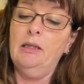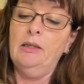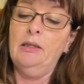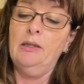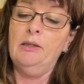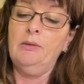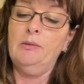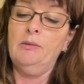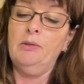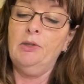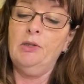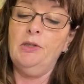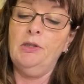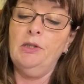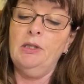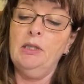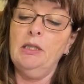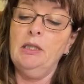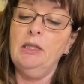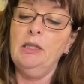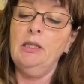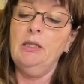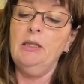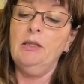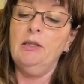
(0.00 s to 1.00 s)
is we just
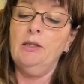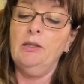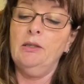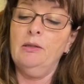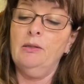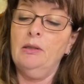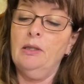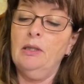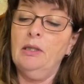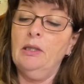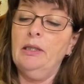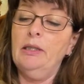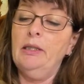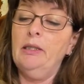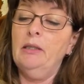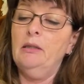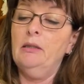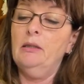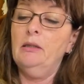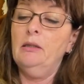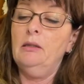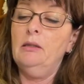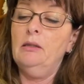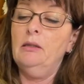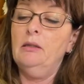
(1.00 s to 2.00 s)
need to
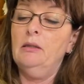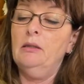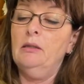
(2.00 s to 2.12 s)
iron